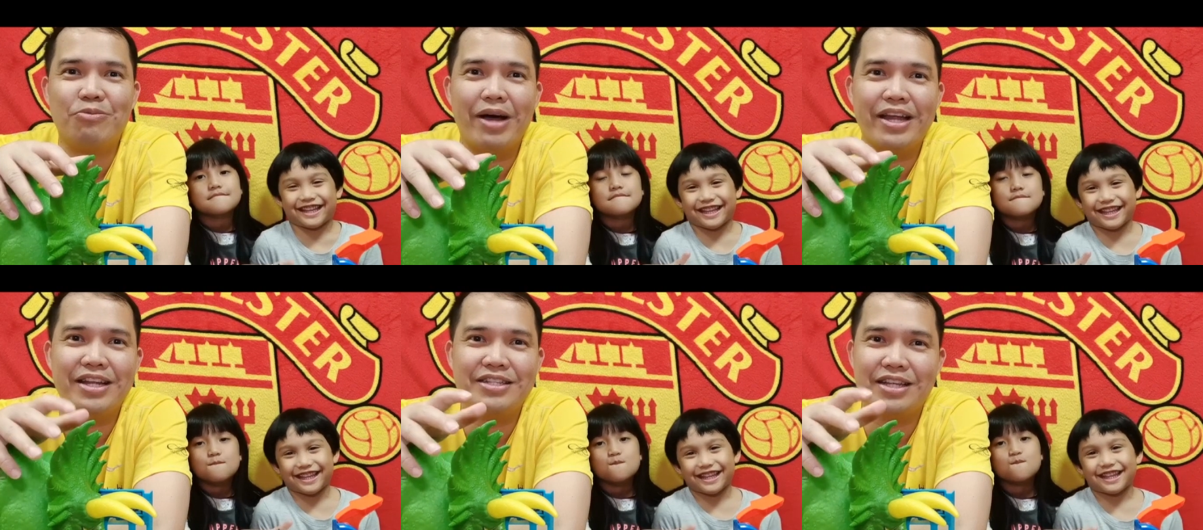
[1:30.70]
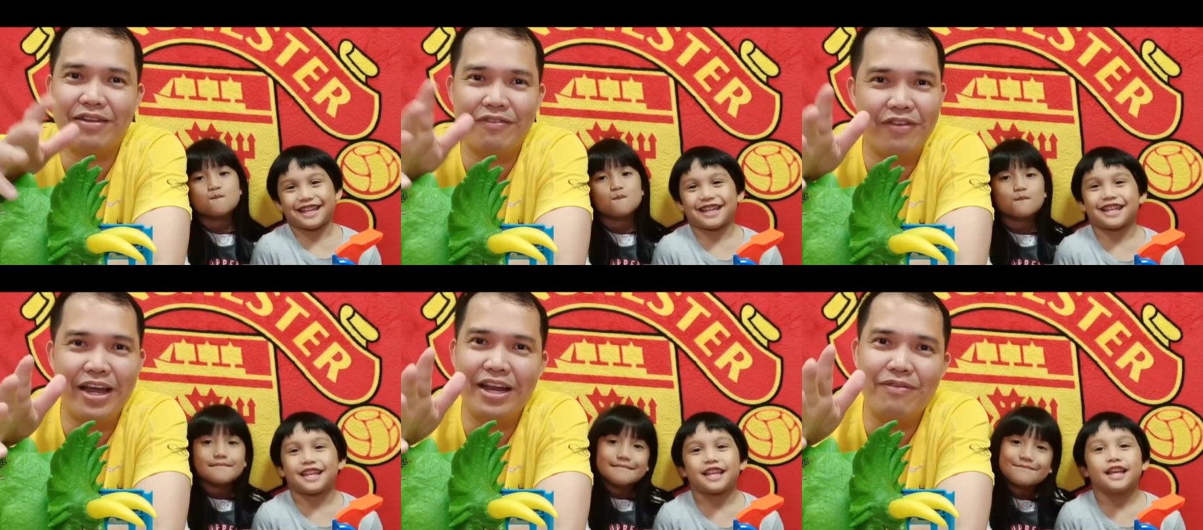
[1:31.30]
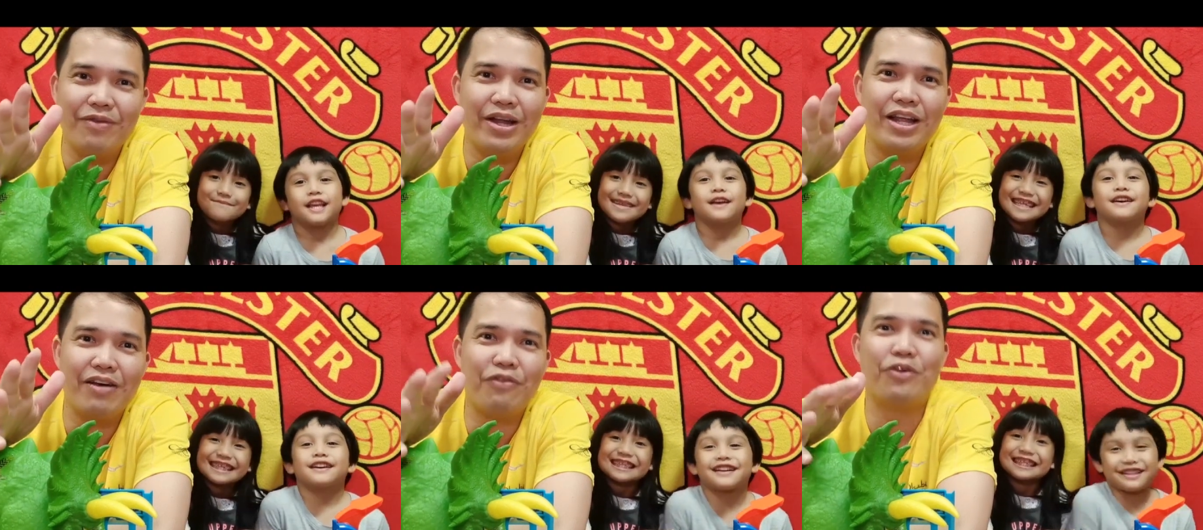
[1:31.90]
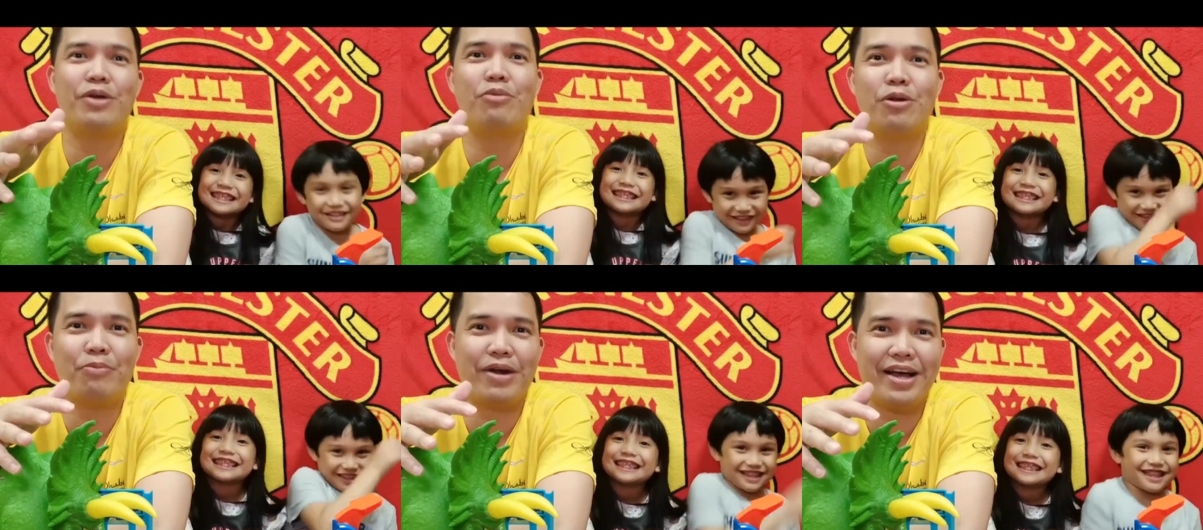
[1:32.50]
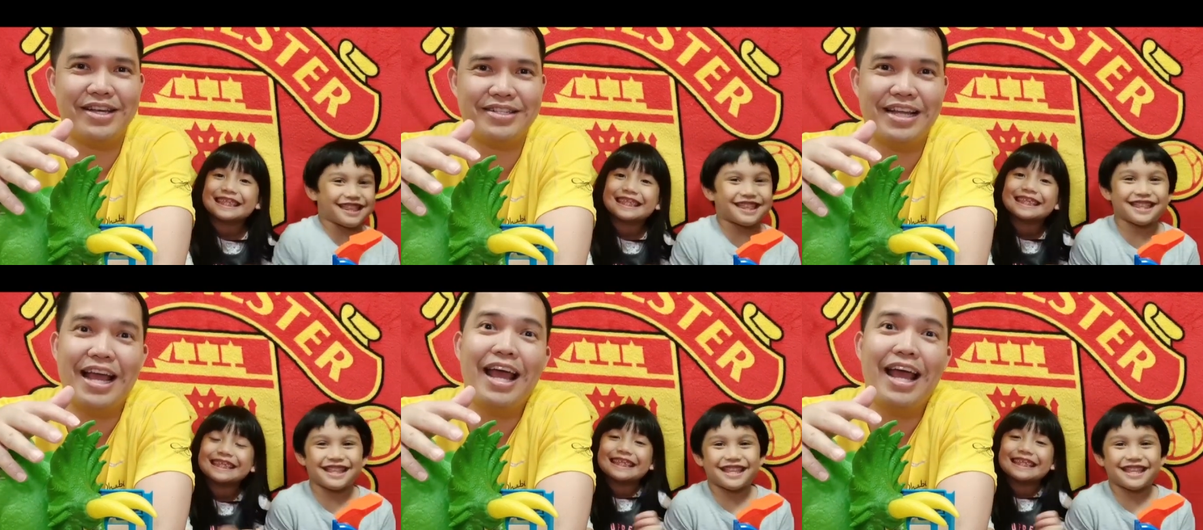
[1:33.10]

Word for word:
Speaker 1: buy this at a very, very affordable price.